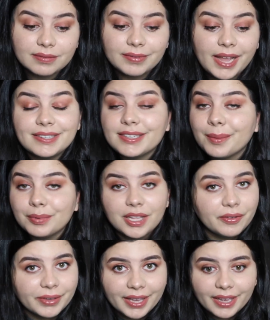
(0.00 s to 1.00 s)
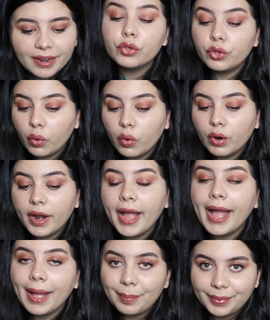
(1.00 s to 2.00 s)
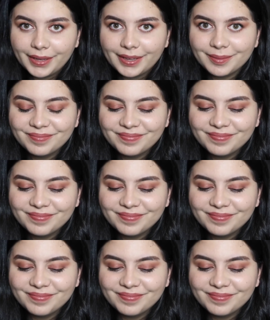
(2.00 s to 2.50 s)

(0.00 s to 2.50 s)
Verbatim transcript: end up loving it. You're happy.